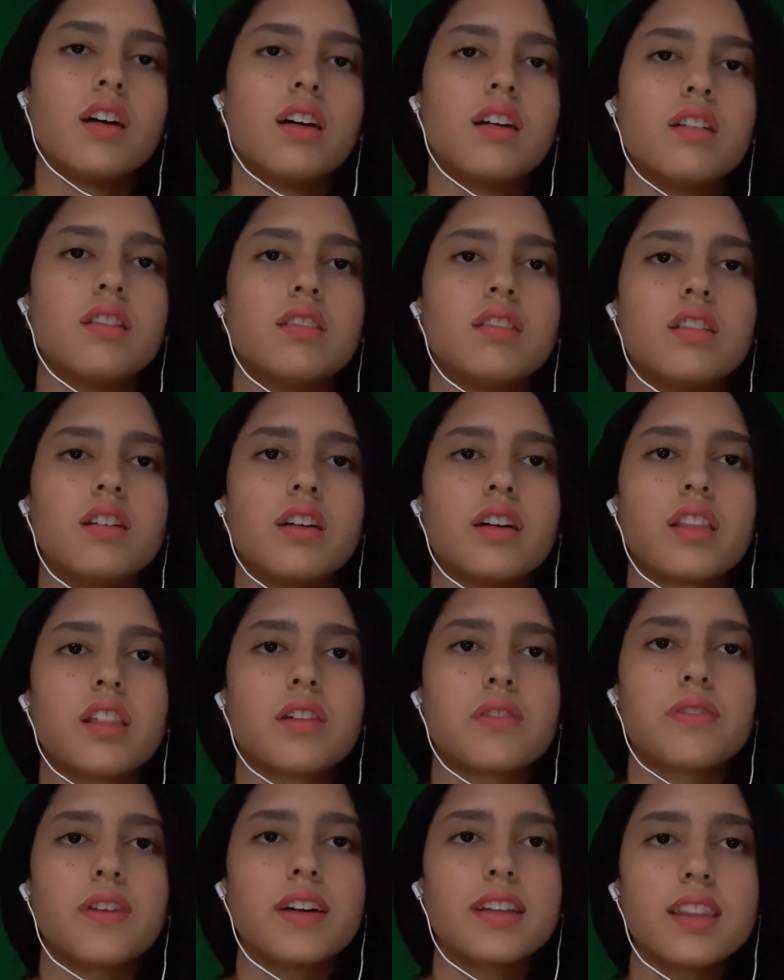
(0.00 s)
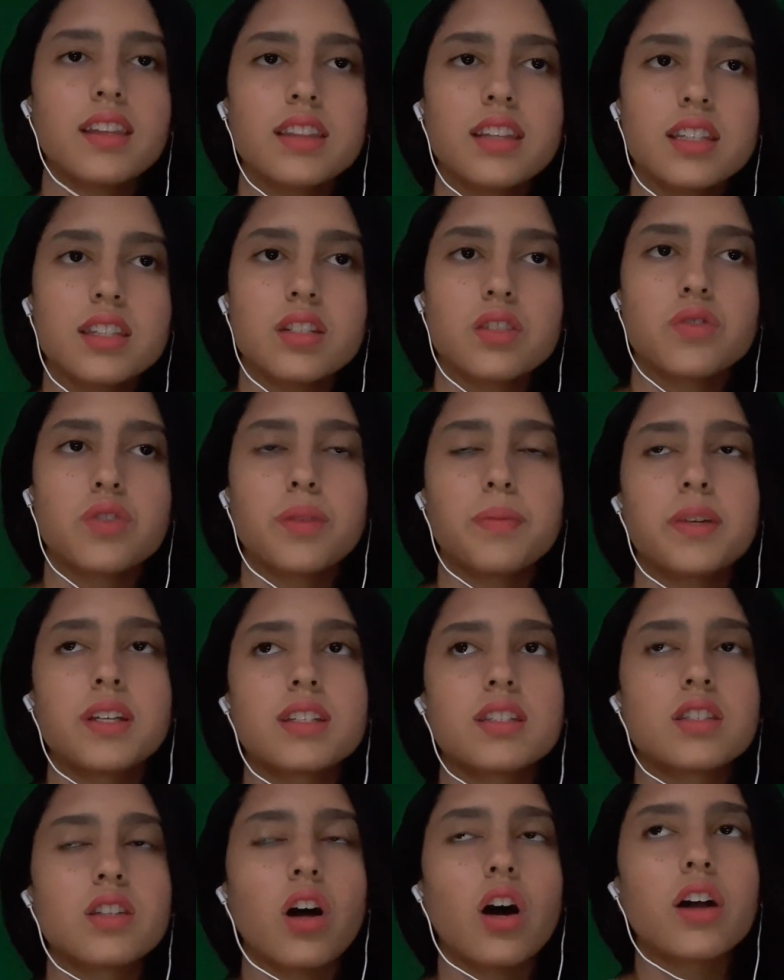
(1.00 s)
The fact that this agreement
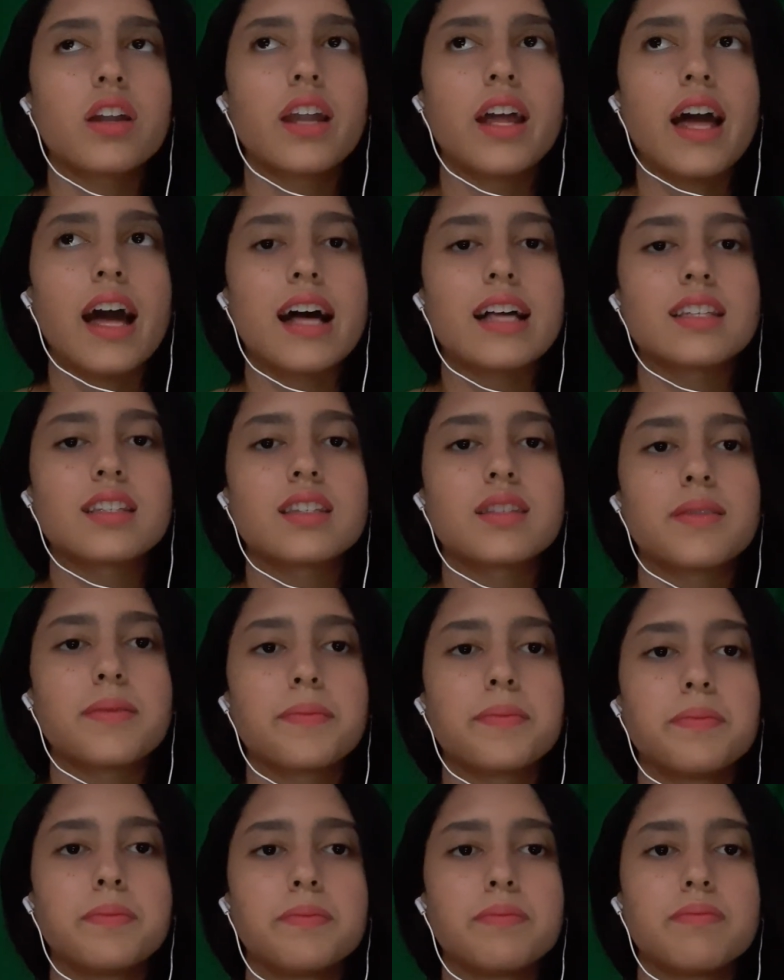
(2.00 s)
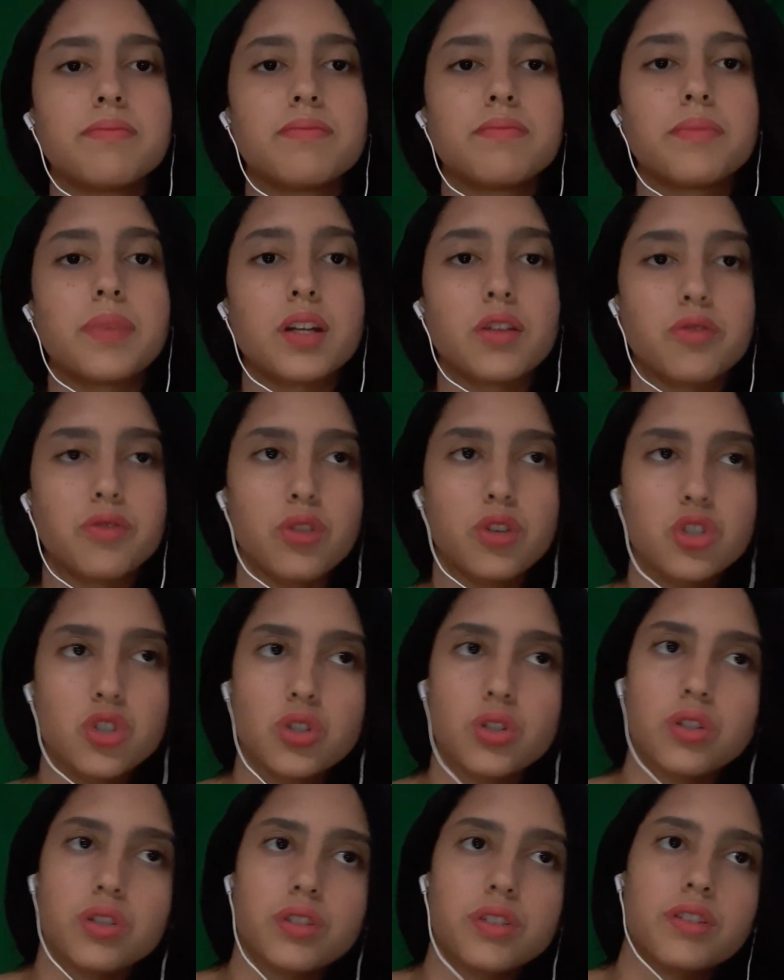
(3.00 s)
is not as
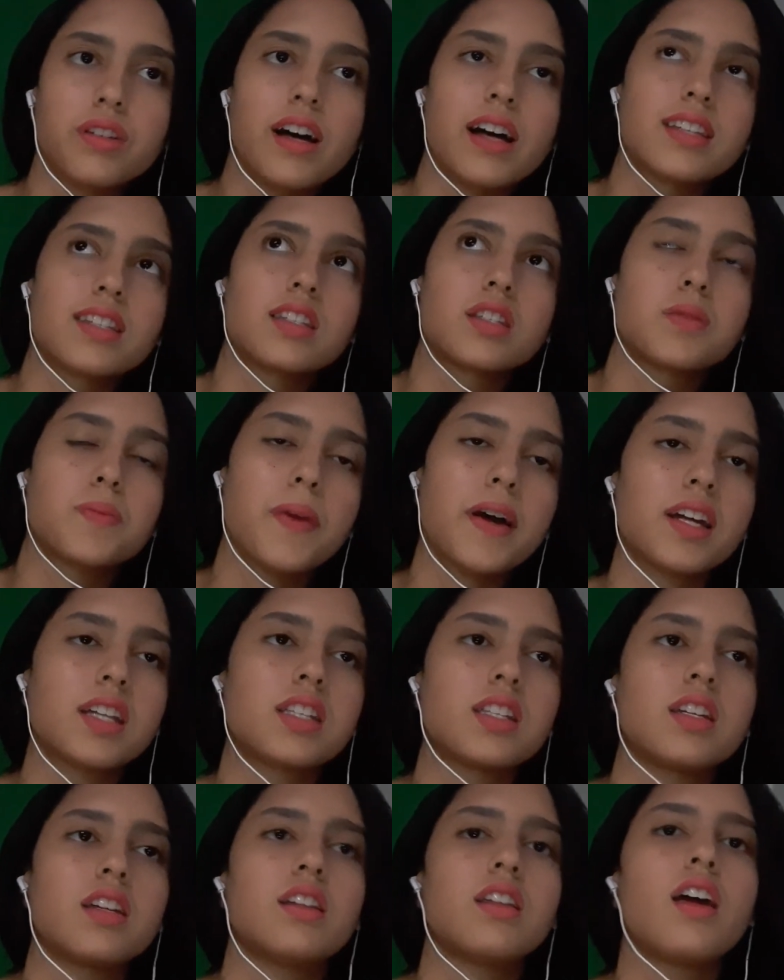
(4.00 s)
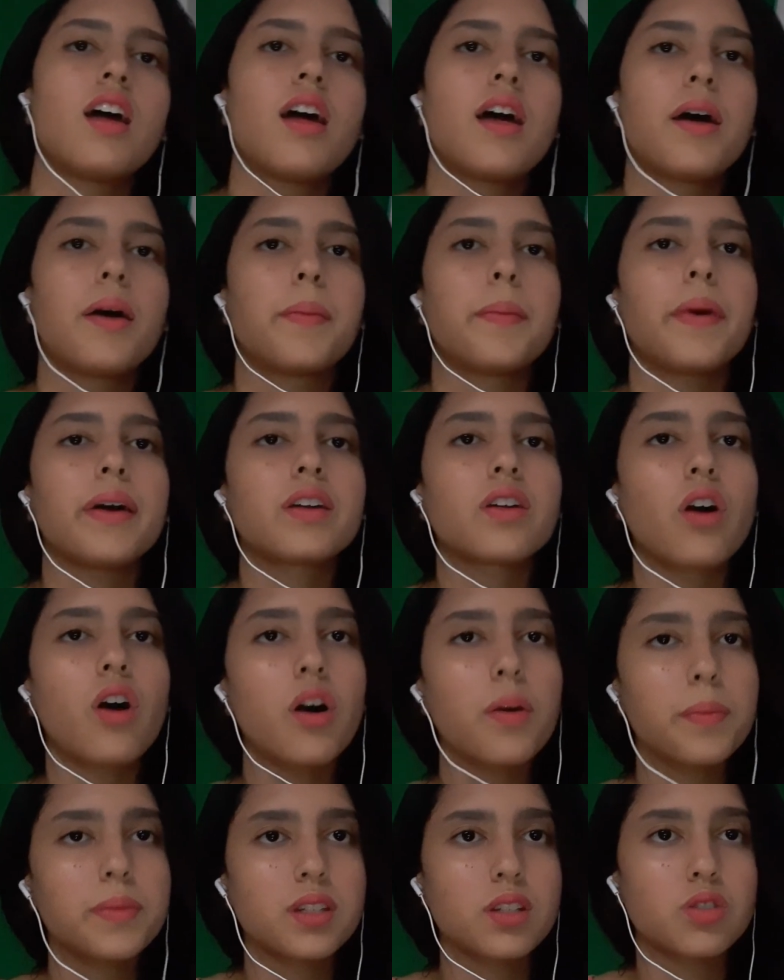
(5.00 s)
beneficial as expected might
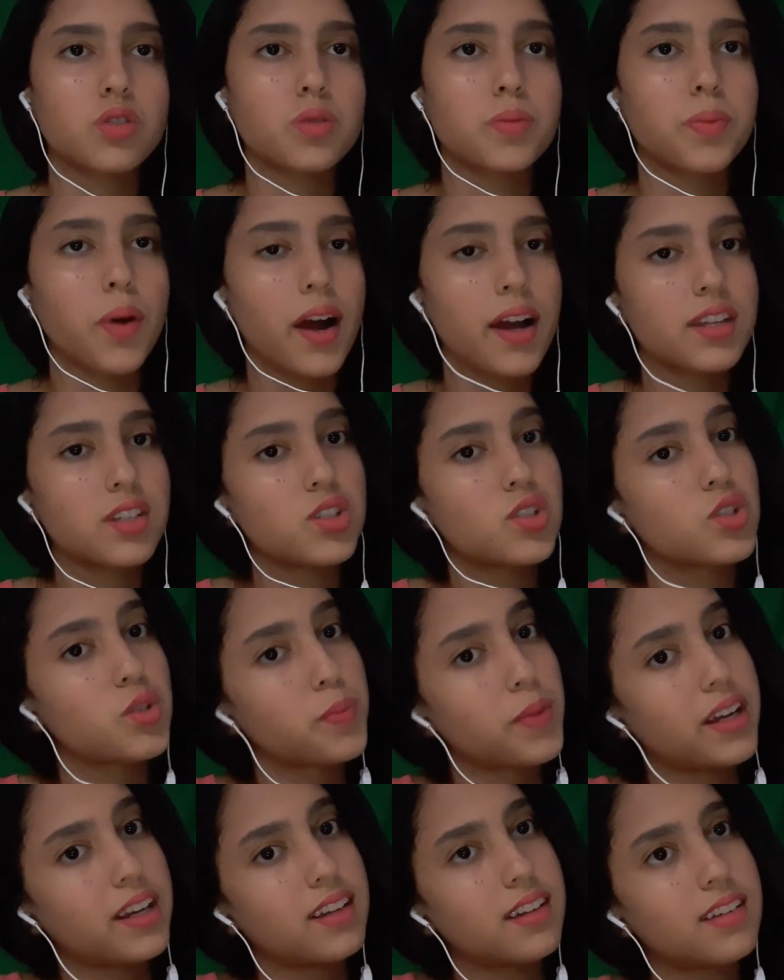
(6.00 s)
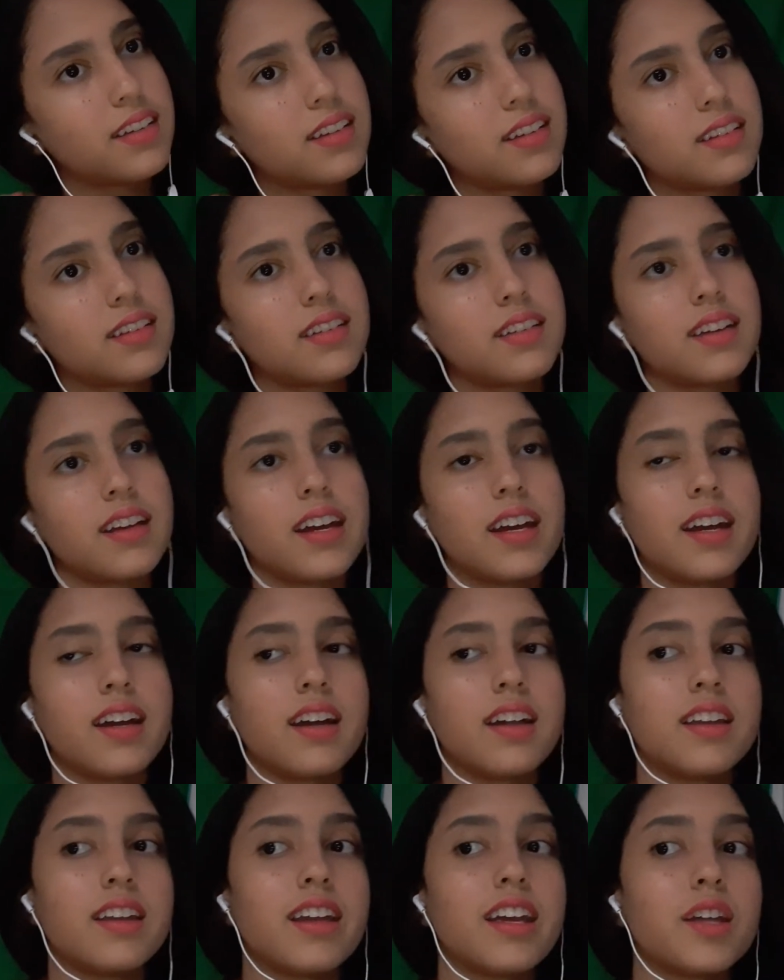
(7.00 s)
come as a surprise to many,
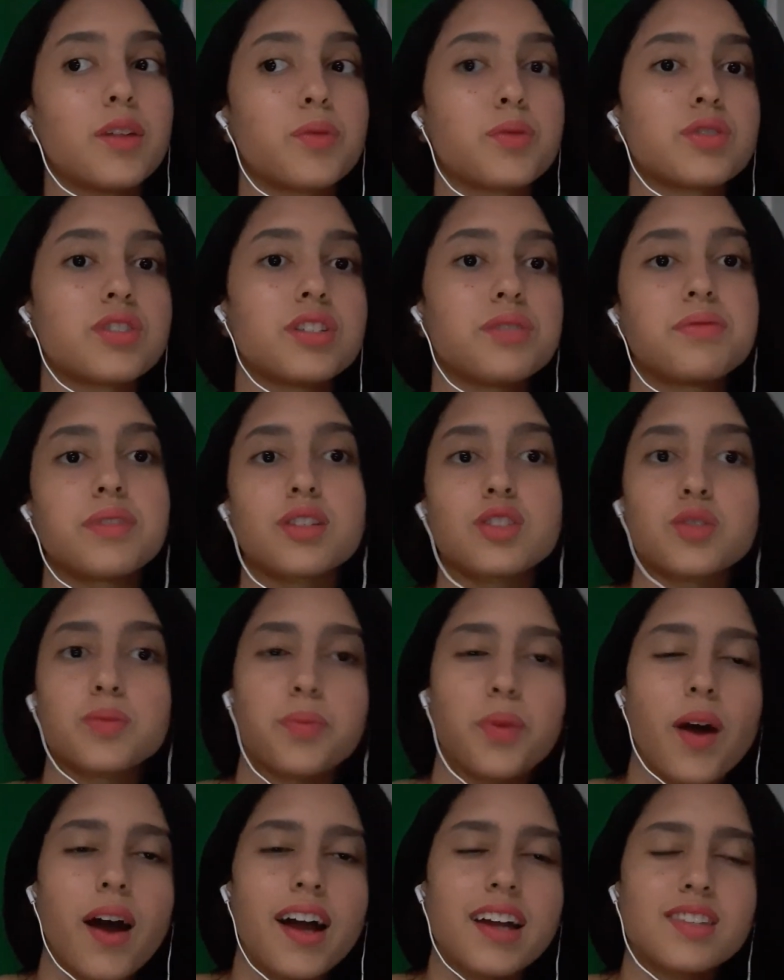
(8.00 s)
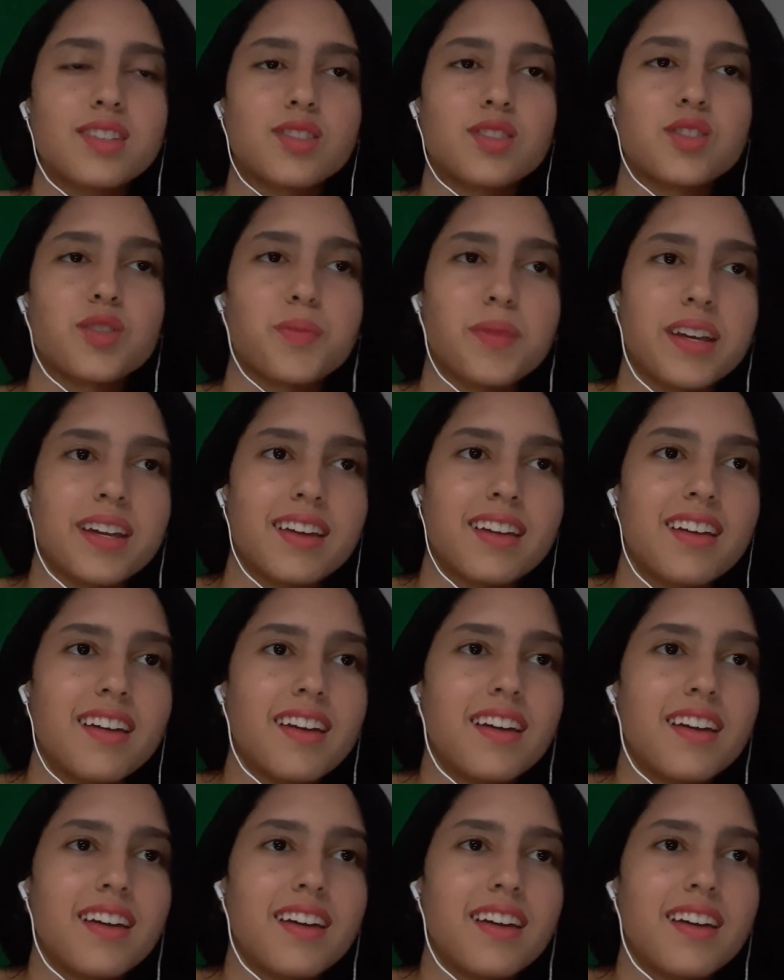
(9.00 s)
and it was even a surprise to me